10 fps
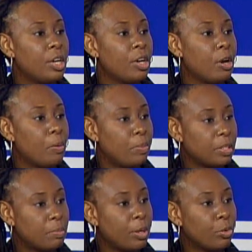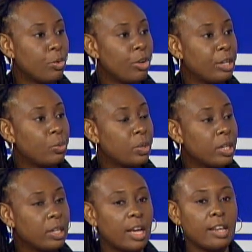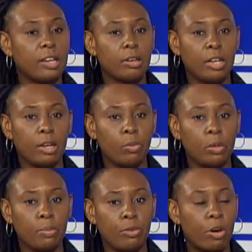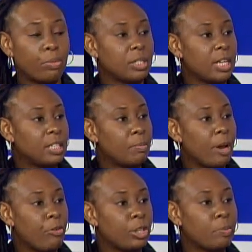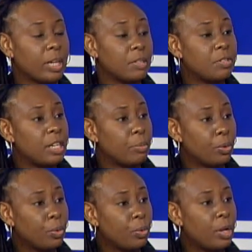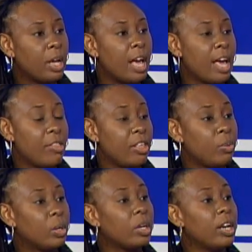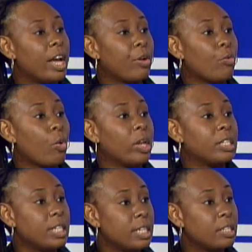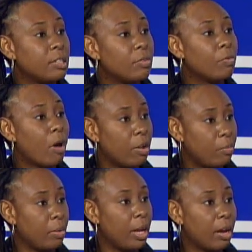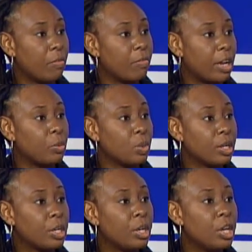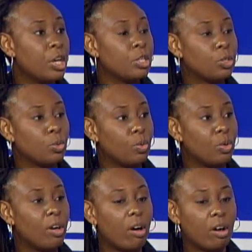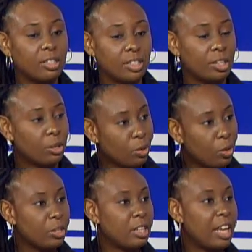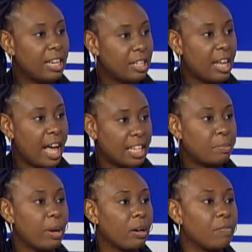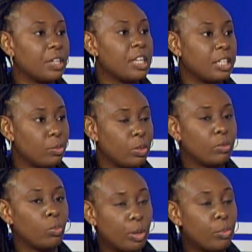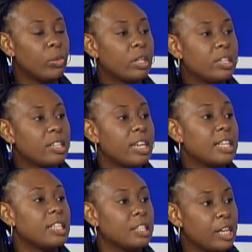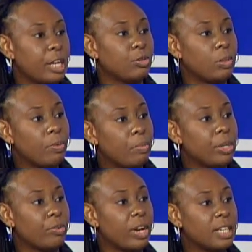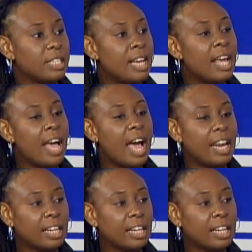a person may create work and they will be represented by a respective CMO, and they will collect royalties on behalf of that work. So that aspect of it is what we'll consider as intellectual property rights, and